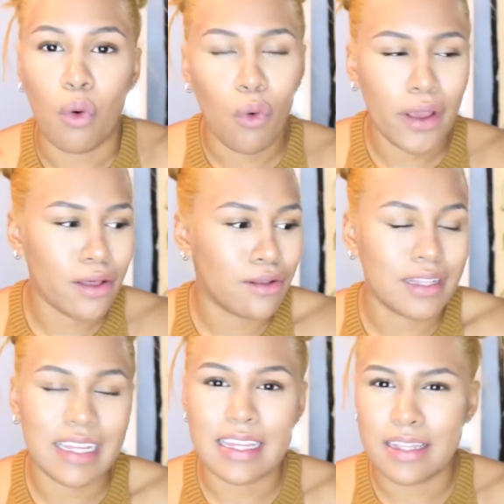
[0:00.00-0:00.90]

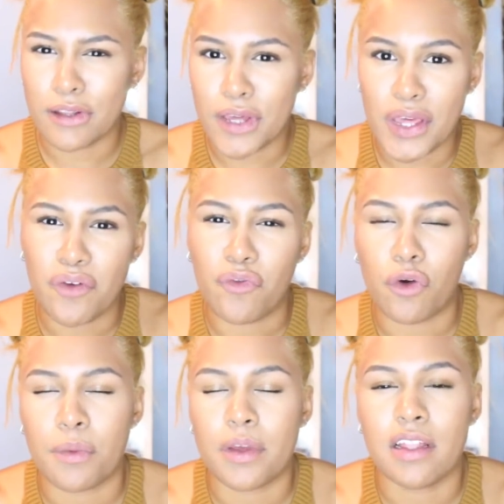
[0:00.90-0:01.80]
oily looking
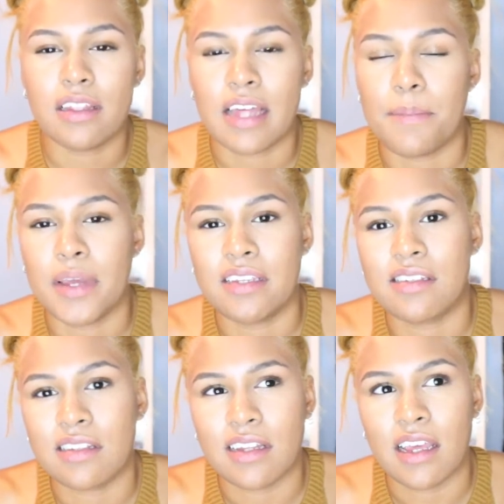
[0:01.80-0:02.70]
formula that
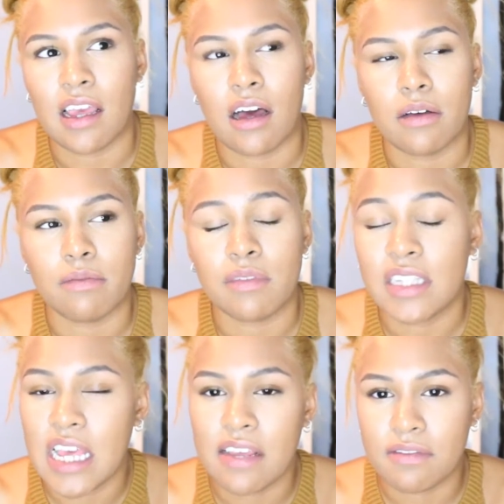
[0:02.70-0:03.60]
basically
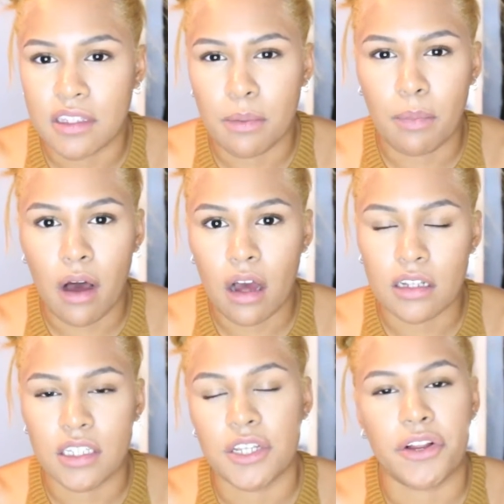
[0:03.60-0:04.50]
saves the
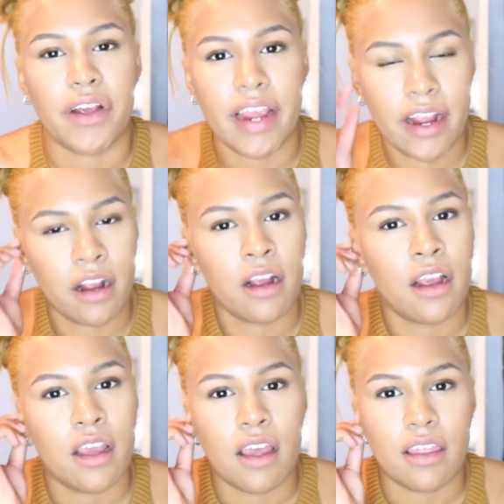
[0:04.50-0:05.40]
bonds in your hair
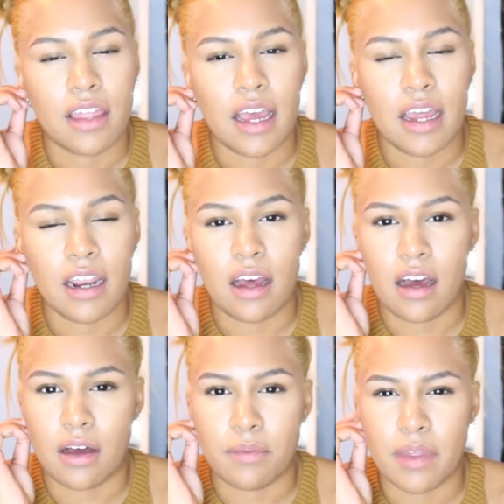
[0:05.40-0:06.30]
that
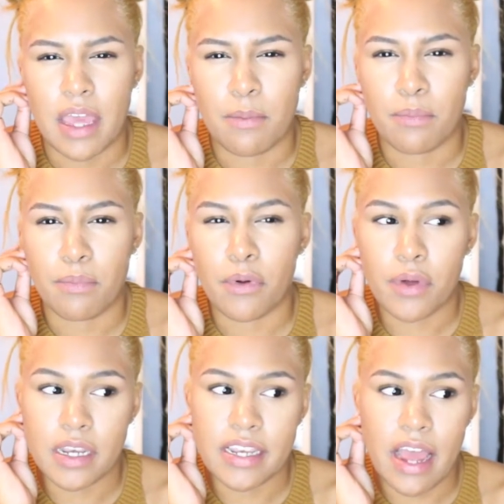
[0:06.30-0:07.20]
get
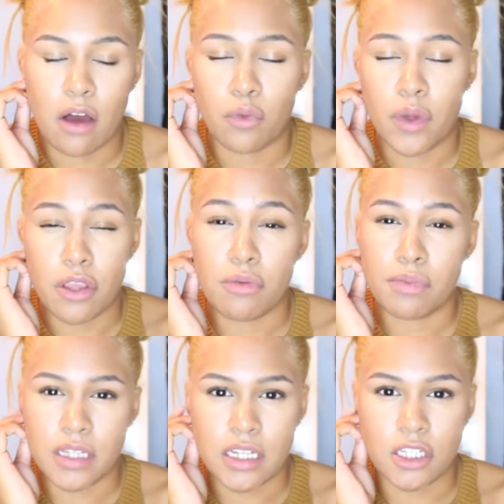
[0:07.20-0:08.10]
broken down when you
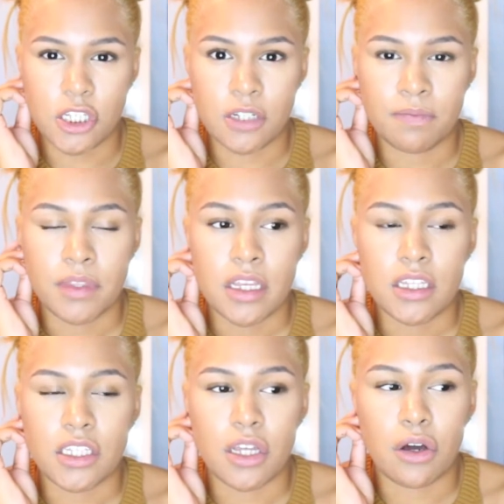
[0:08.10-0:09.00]
bleach.
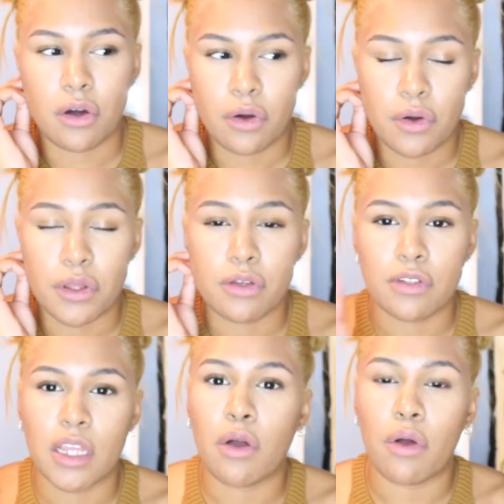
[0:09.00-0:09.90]
So
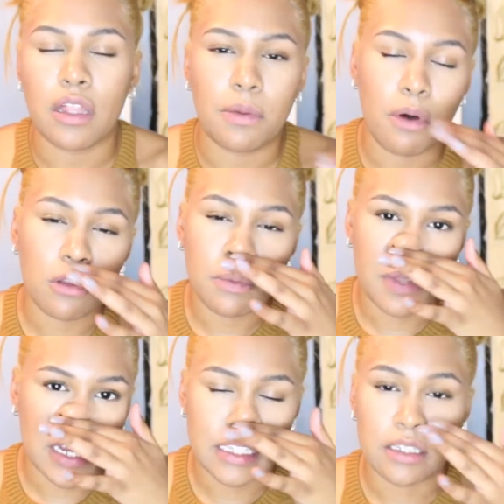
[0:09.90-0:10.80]
using
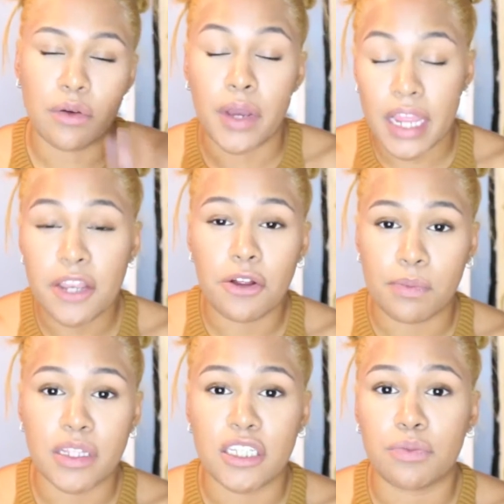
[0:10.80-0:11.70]
Olaplex in your
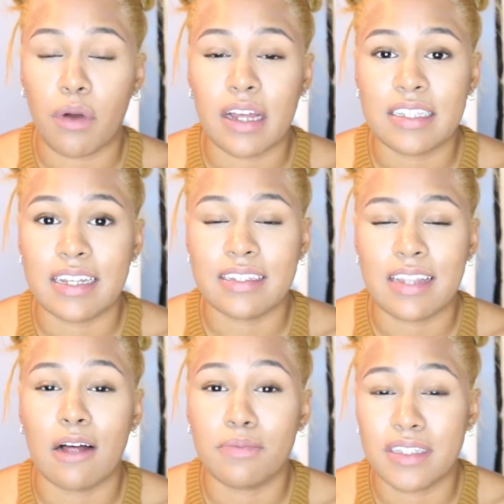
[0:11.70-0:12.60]
bleach process
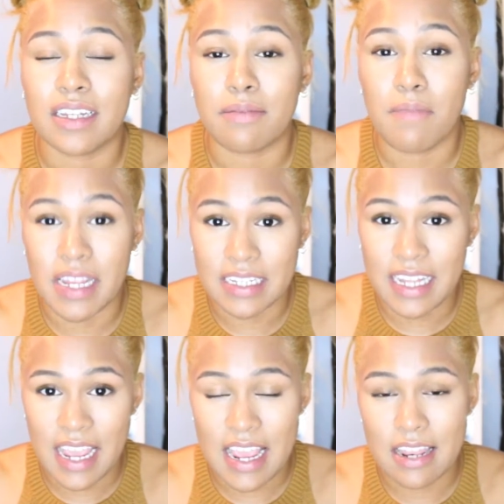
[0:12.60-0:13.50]
helps to
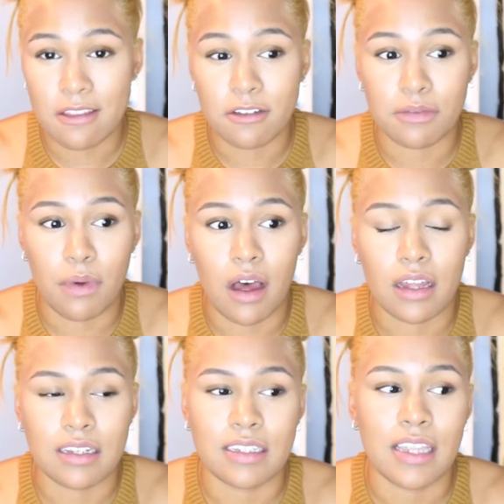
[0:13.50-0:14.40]
maintain those
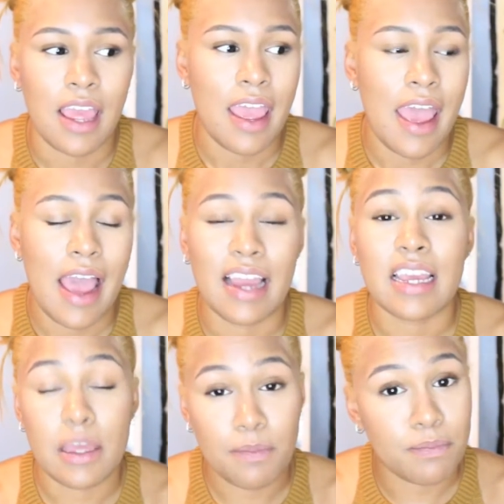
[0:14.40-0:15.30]
bonds and
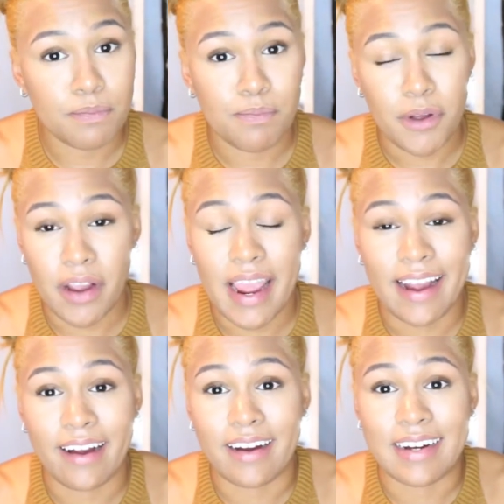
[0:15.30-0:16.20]
keep your
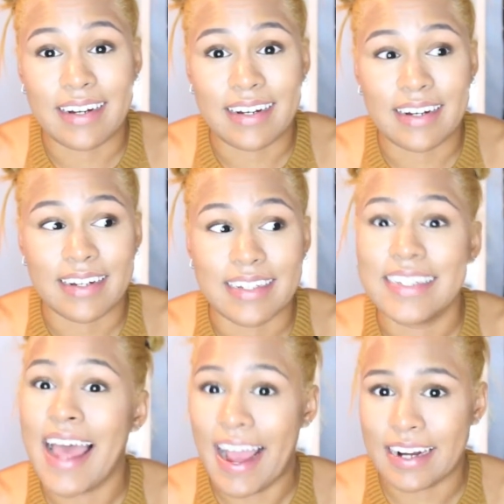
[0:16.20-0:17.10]
hair
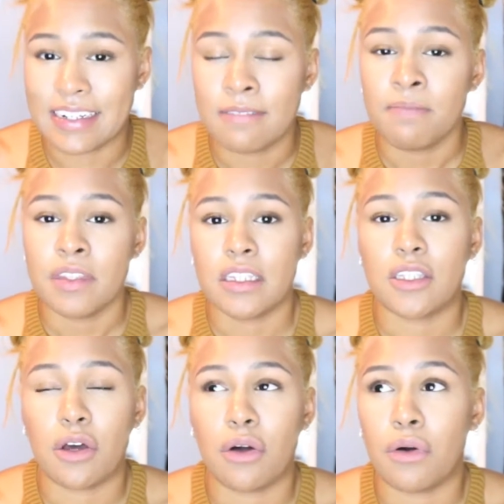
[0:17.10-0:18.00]
intact.
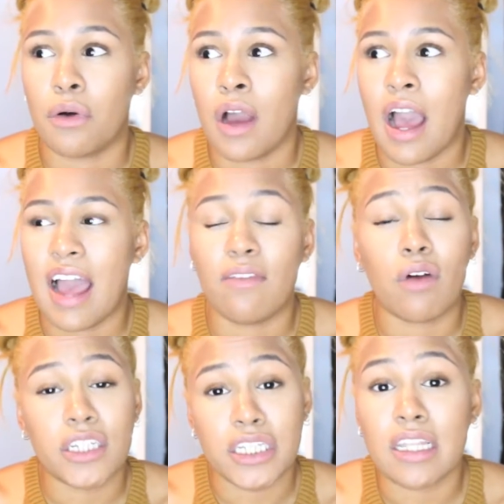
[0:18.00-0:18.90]
So I've
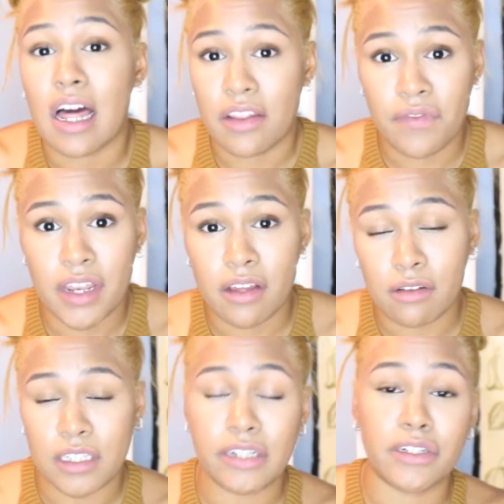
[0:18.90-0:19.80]
watched a lot of
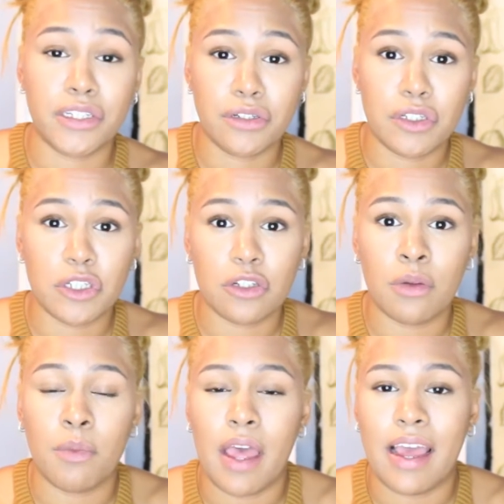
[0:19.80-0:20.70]
videos here on
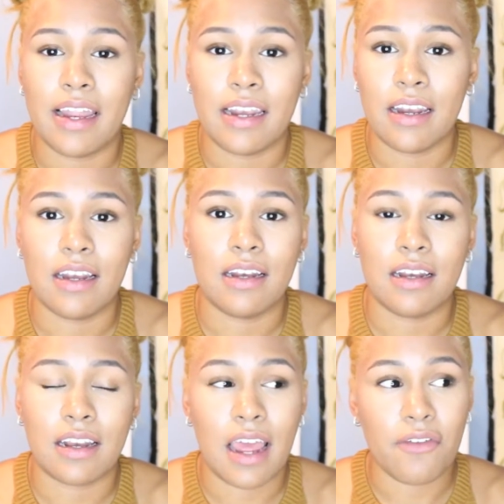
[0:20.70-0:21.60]
YouTube, and
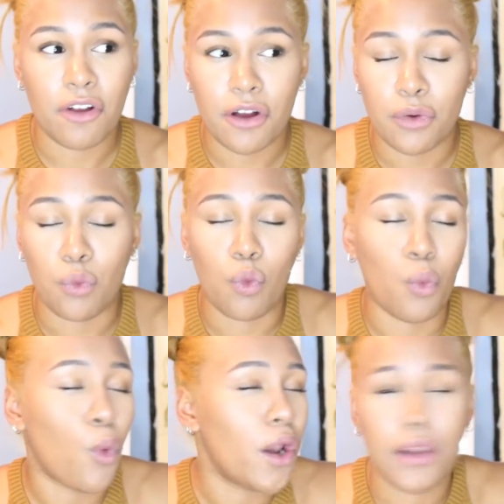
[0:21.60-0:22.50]
I've heard
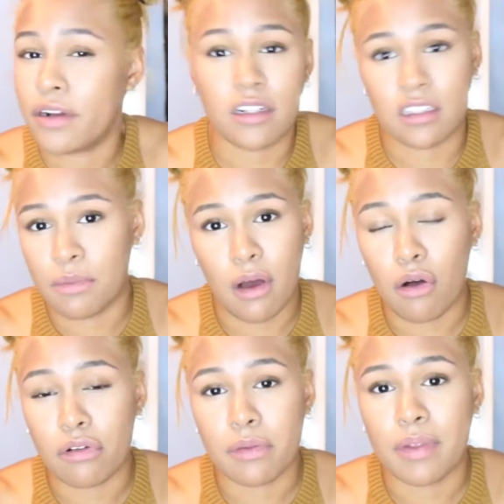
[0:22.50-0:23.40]
wonders about
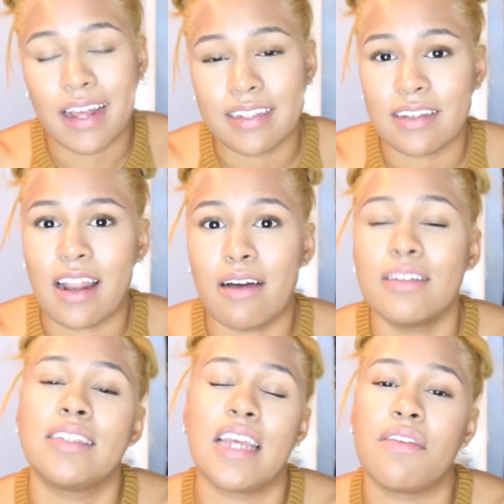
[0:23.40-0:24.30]
Olaplex and how
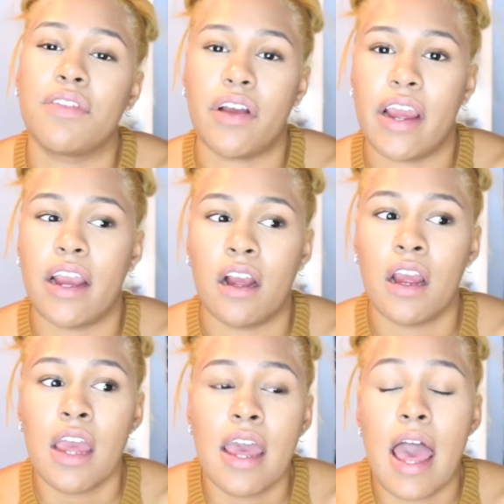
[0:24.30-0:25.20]
it saved their hair,
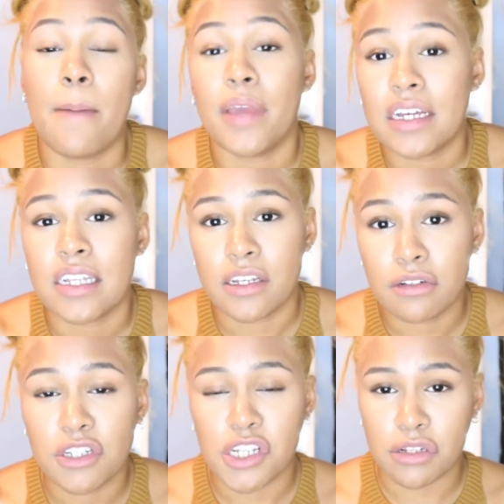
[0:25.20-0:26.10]
and because I
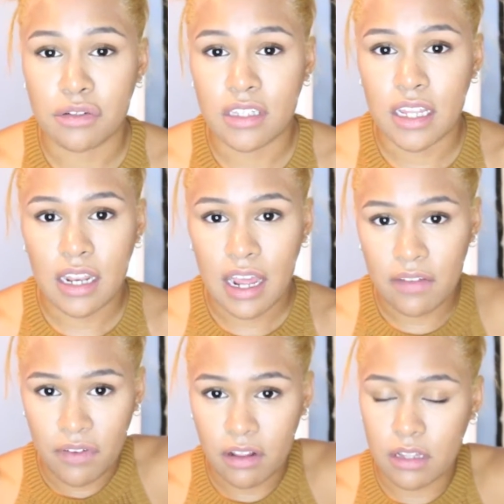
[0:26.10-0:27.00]
knew she used it, I
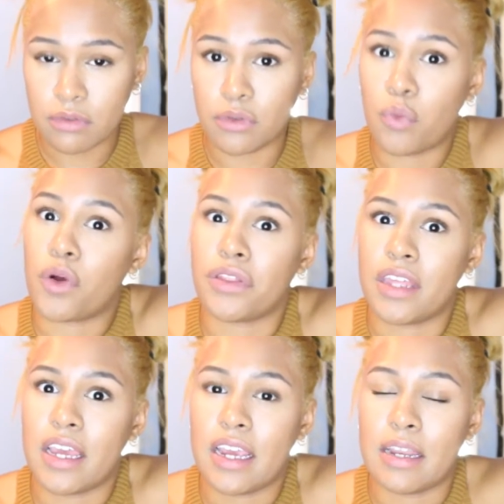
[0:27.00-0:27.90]
felt it was worth
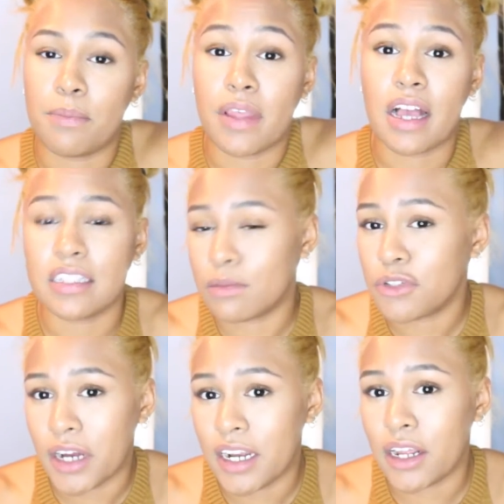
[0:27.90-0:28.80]
it. And because I'm
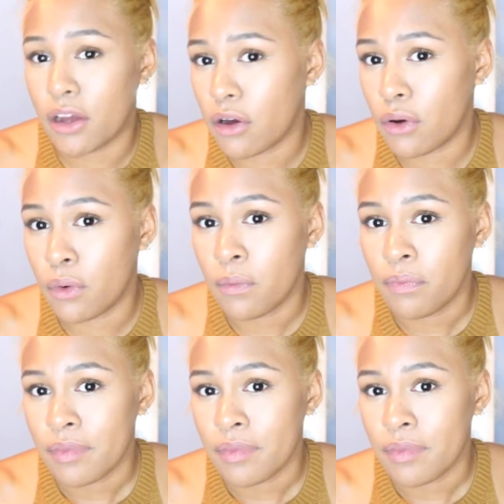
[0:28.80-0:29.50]
trying to go